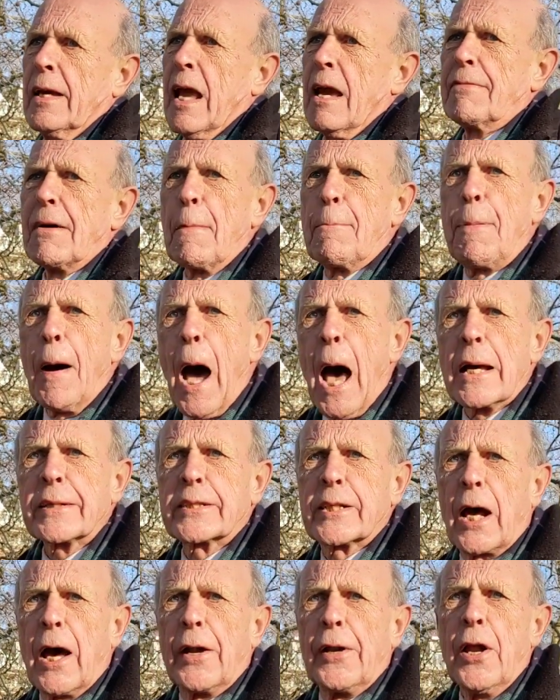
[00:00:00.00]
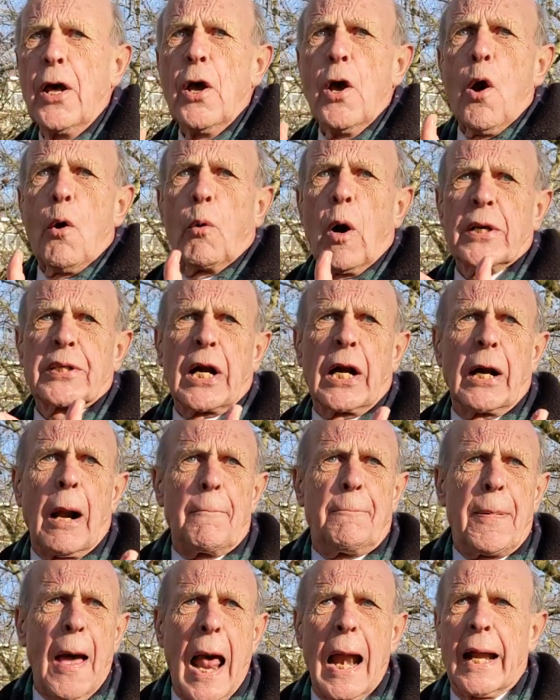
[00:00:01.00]
If a person was a
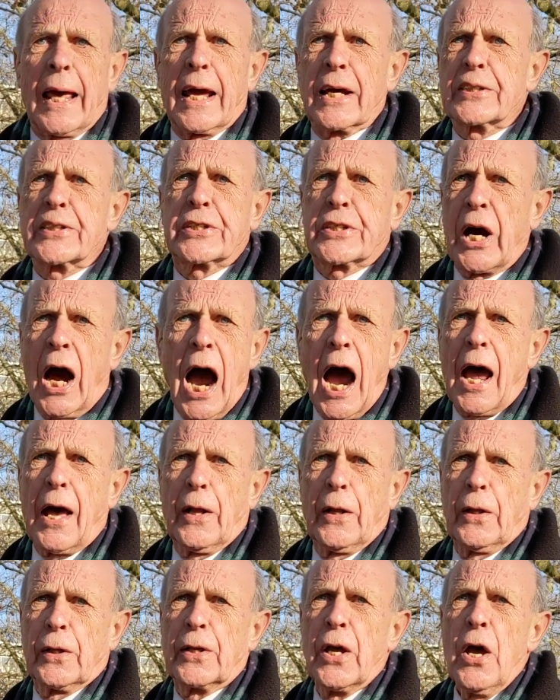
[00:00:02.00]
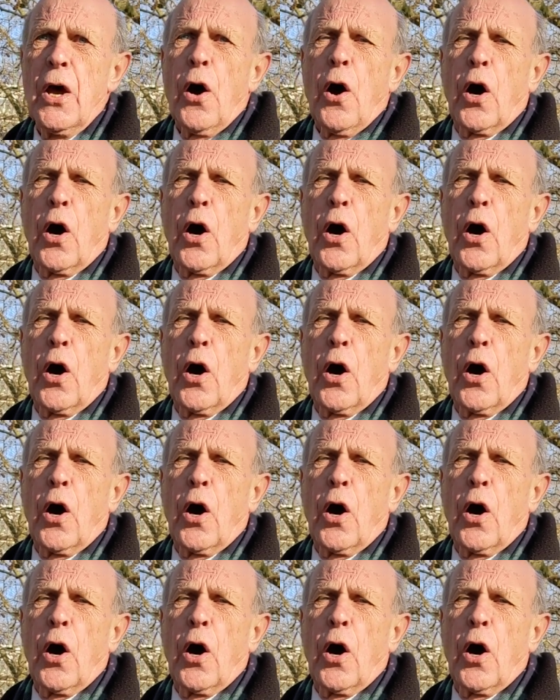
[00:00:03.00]
rebellious child